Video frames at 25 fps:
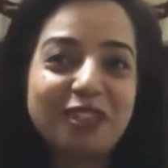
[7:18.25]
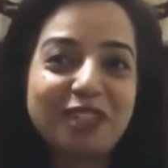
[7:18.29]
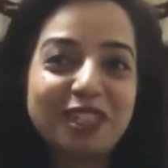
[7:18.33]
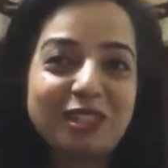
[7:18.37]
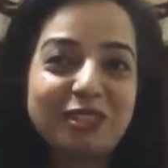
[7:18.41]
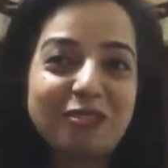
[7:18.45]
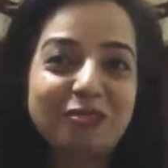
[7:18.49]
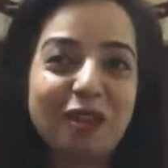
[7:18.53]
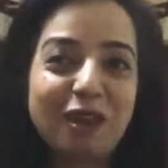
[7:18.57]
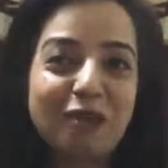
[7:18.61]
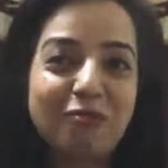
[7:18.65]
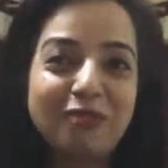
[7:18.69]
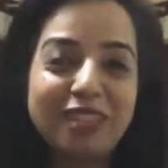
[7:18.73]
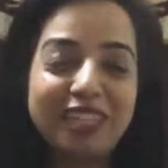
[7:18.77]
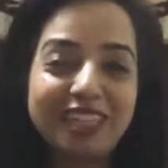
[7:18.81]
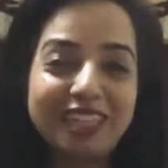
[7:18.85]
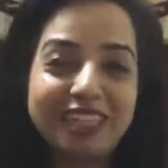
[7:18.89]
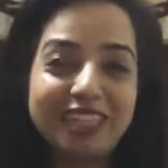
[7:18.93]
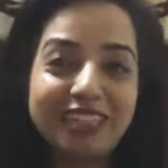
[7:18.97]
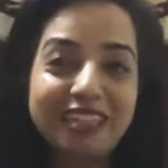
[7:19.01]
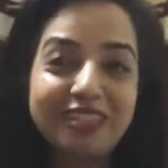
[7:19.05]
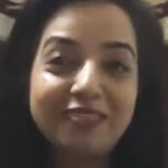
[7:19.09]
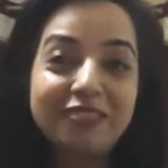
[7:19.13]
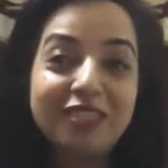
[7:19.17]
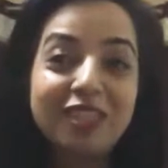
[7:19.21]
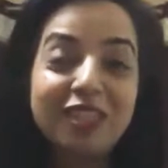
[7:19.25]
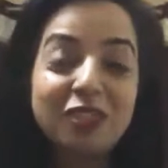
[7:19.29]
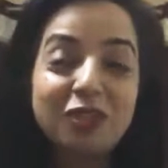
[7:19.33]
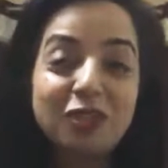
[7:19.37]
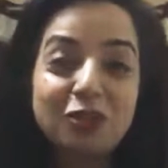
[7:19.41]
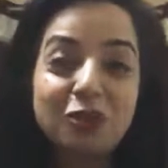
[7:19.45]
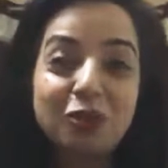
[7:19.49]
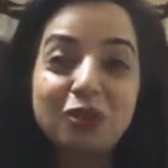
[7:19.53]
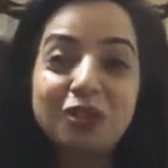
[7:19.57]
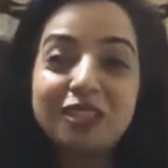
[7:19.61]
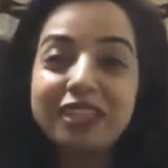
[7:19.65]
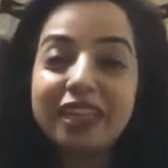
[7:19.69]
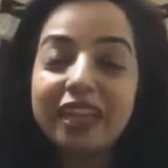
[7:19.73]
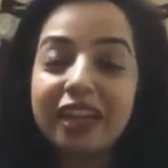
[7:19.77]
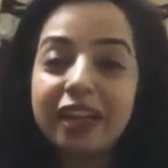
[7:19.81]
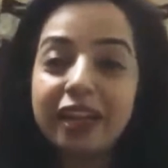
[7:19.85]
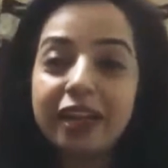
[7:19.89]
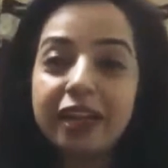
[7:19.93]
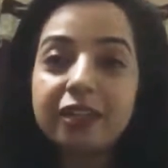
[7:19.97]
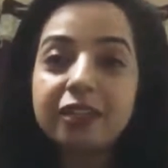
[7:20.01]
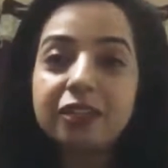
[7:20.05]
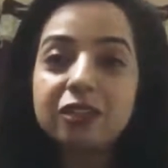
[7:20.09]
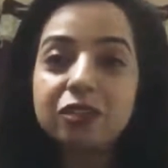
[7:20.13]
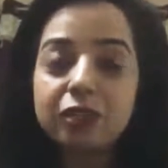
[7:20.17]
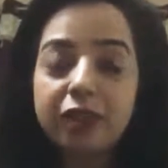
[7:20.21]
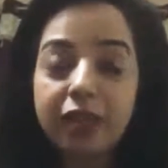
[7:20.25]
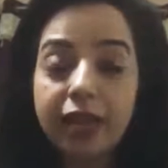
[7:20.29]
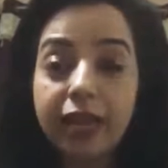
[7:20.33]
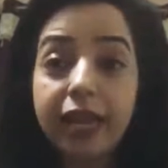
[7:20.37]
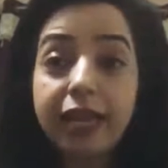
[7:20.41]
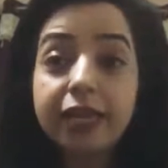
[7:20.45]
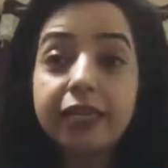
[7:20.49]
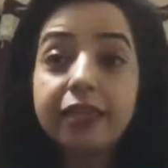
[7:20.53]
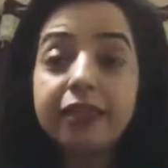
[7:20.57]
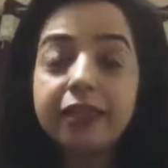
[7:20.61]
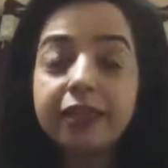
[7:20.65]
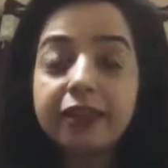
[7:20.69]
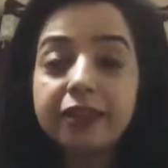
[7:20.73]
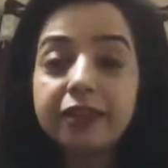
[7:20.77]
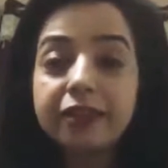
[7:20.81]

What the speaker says: Swamy. So there are, and